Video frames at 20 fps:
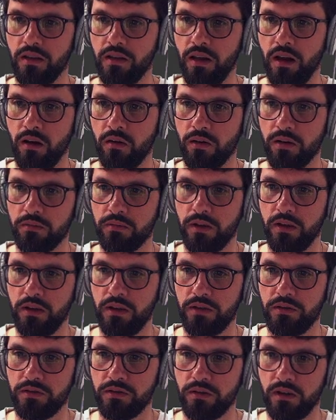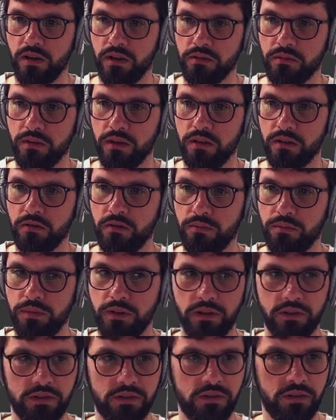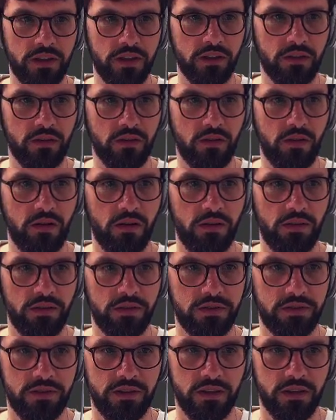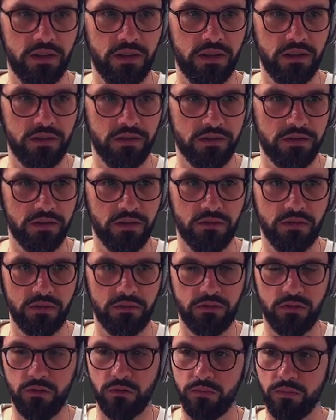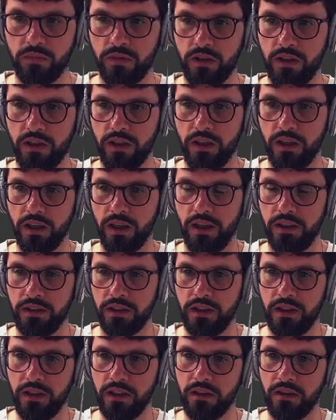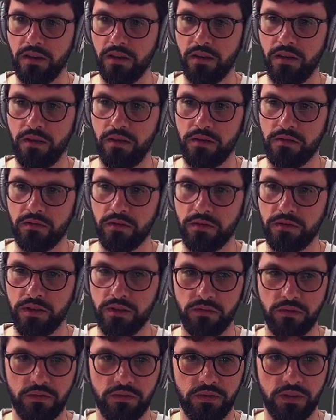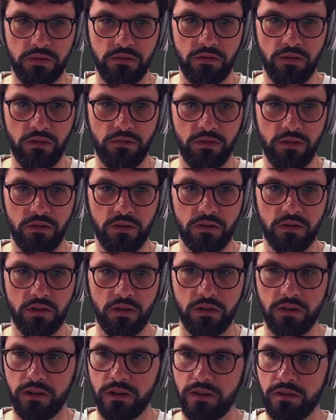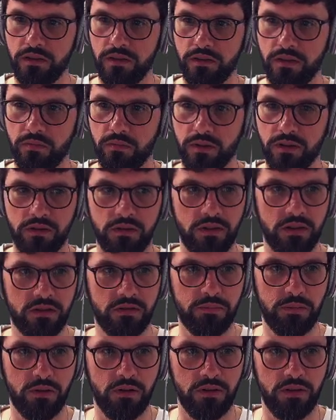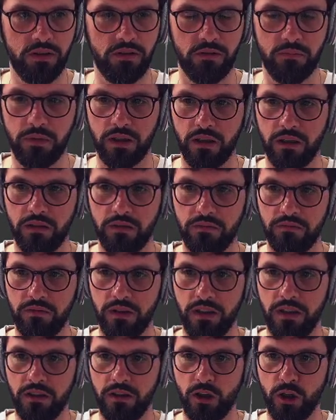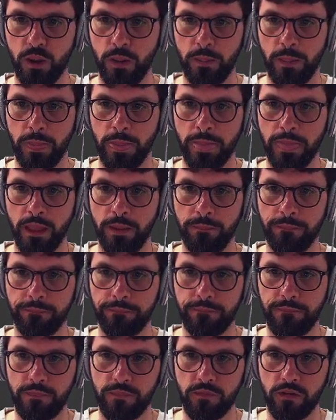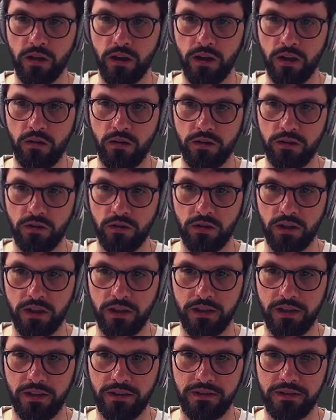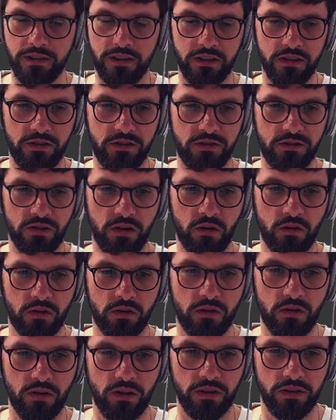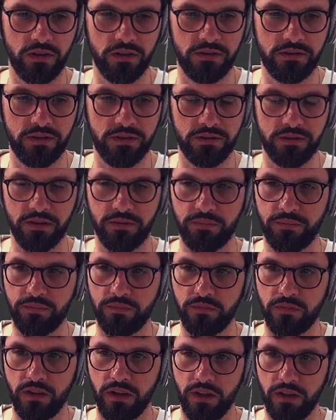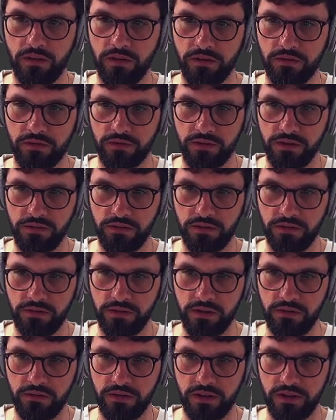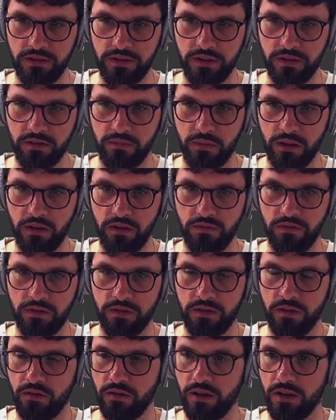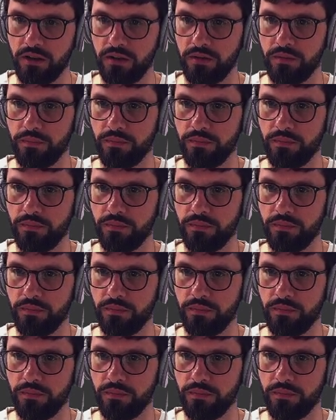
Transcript: our world. So our world is like all this here, like this is our room. And here, 0, 0, 0 of our coordinate system is this point in the middle, right? And our donut has its own coordinate system. And 0, 0, 0 is in the middle of the donut.